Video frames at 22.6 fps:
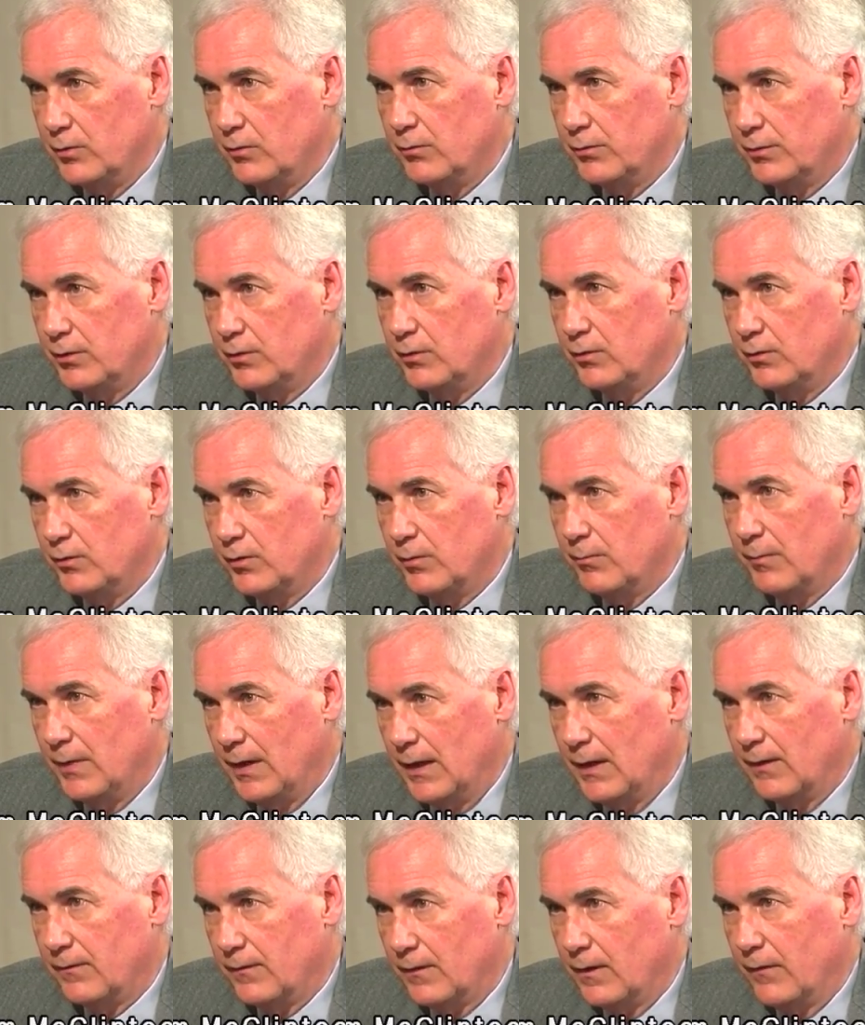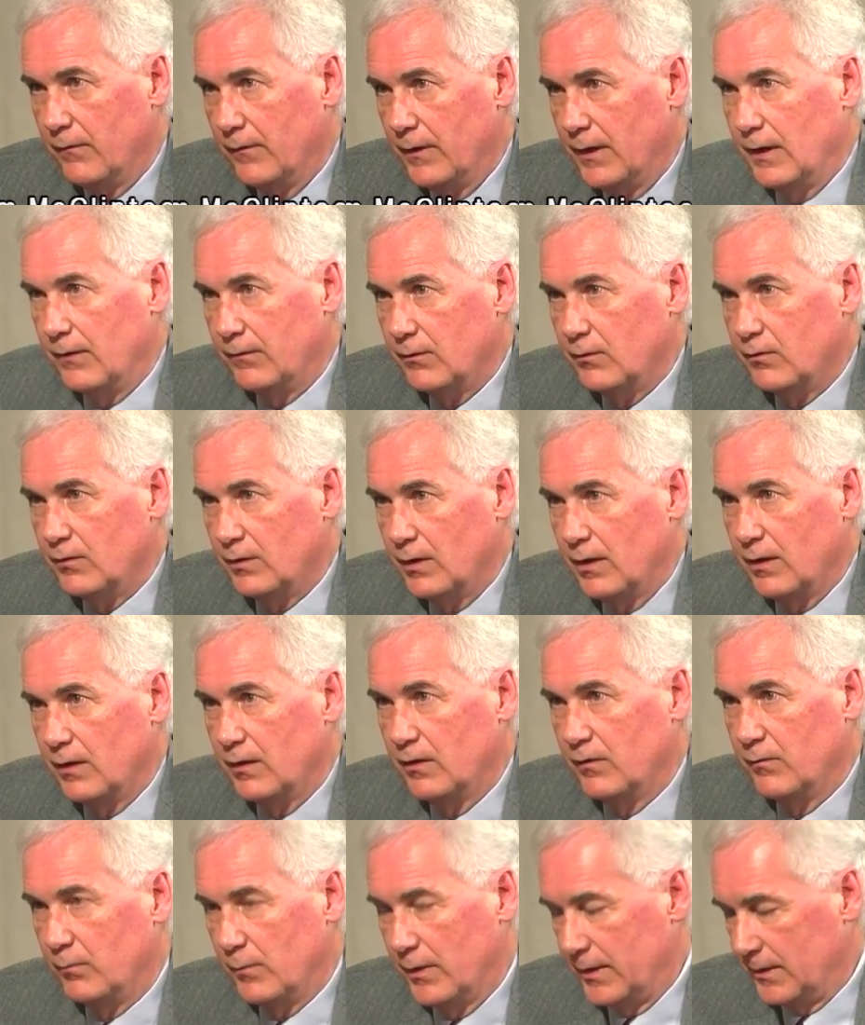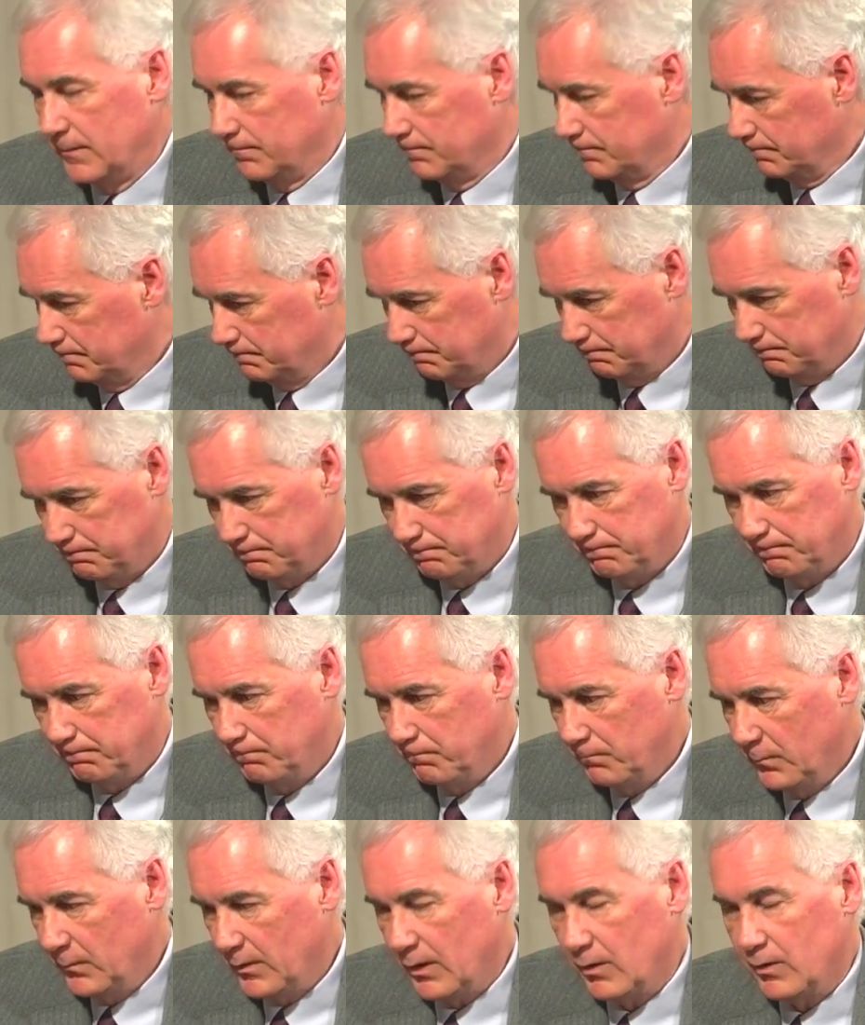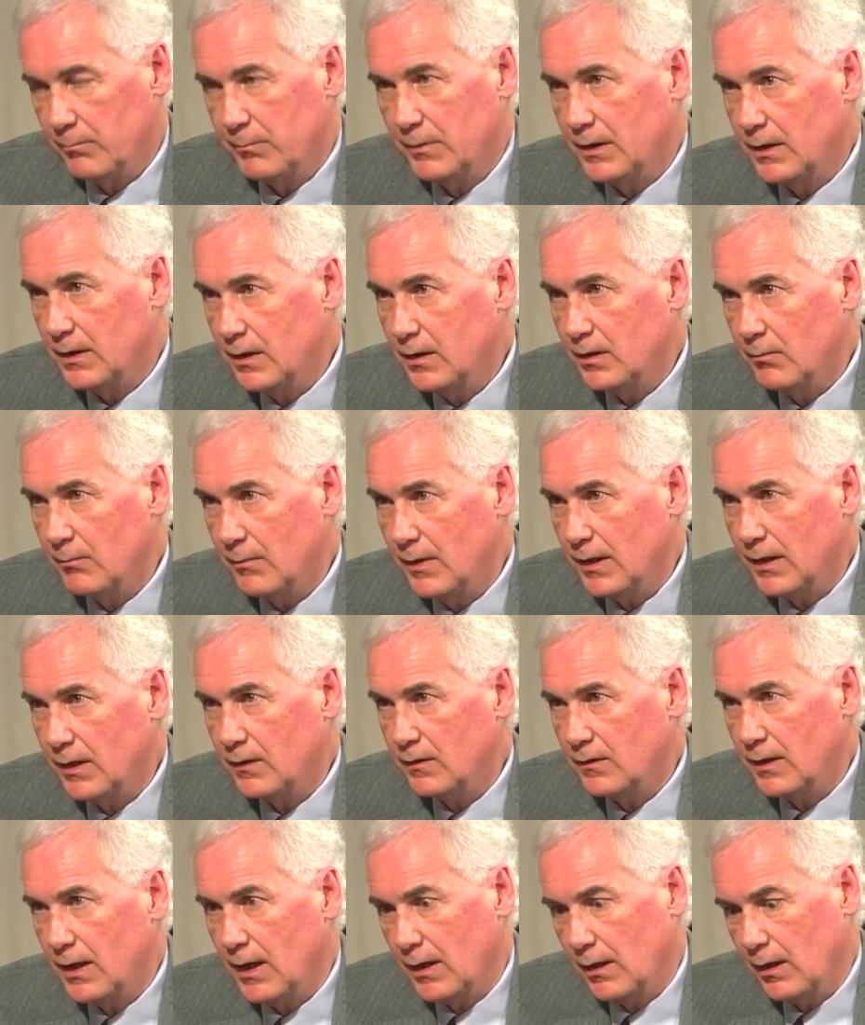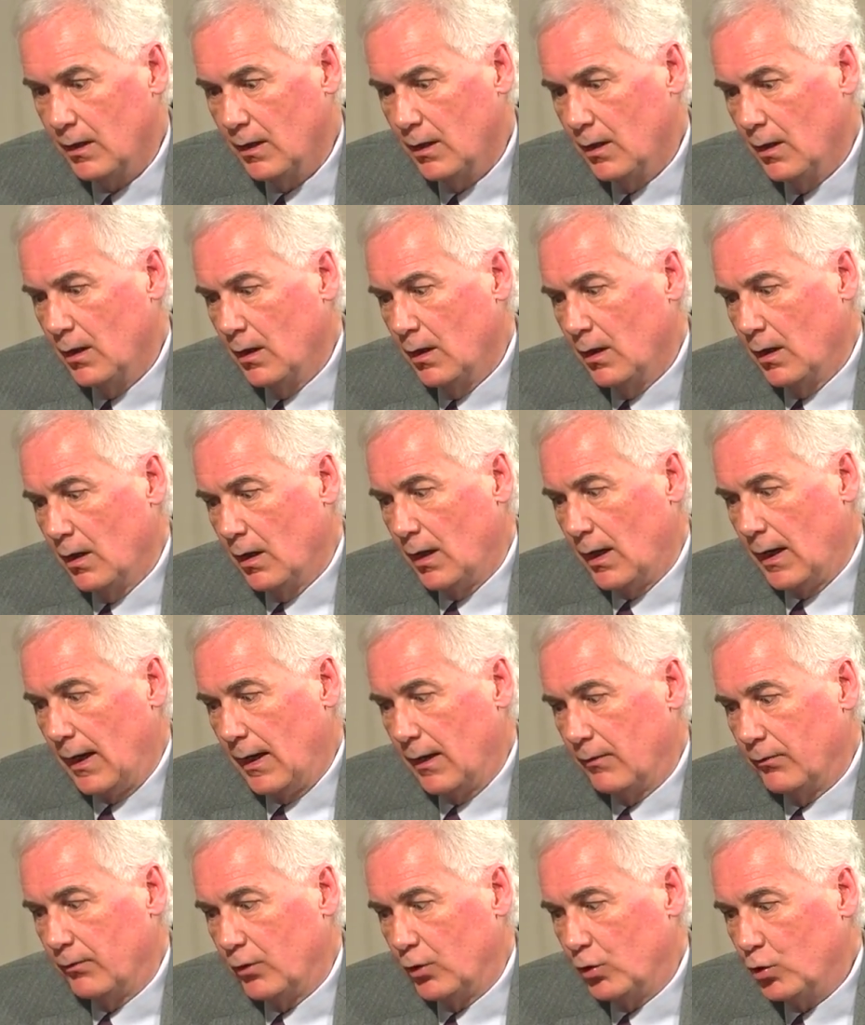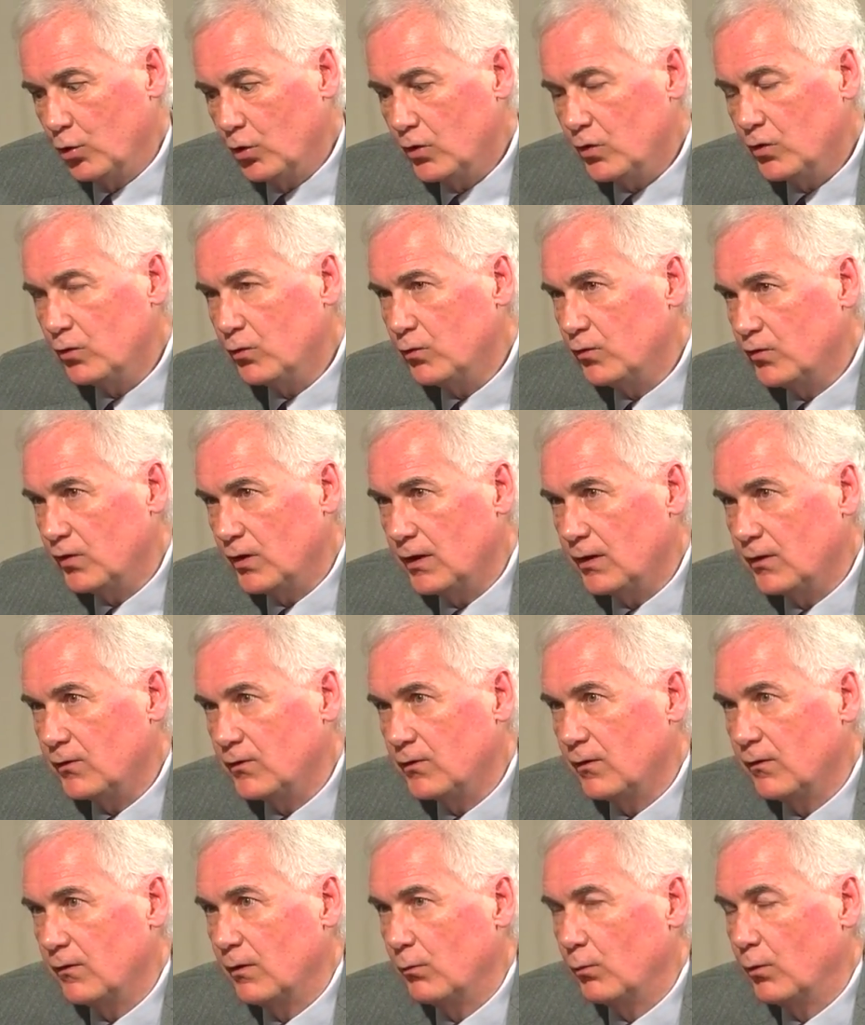You can do the math on that. There's not enough money there to begin to make a dent. The good news is that